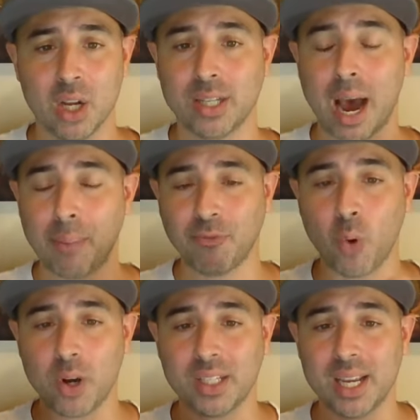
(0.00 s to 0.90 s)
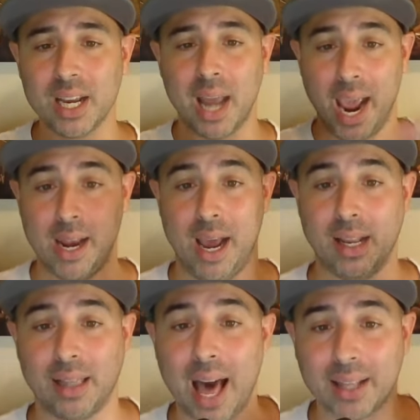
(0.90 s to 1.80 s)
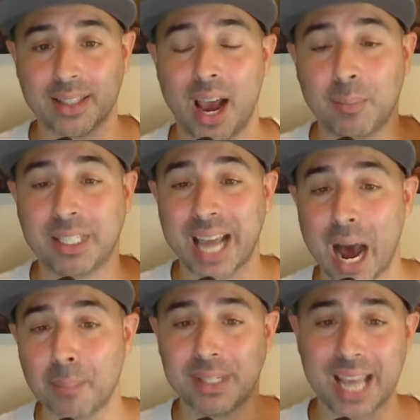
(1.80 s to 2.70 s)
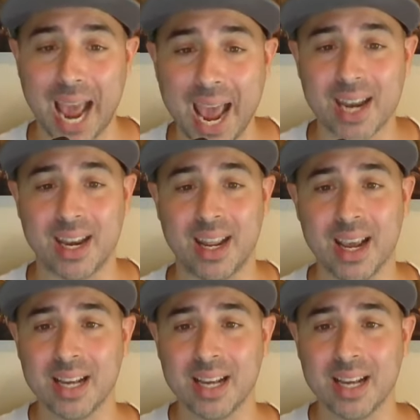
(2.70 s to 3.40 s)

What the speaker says: and a lot of times top 10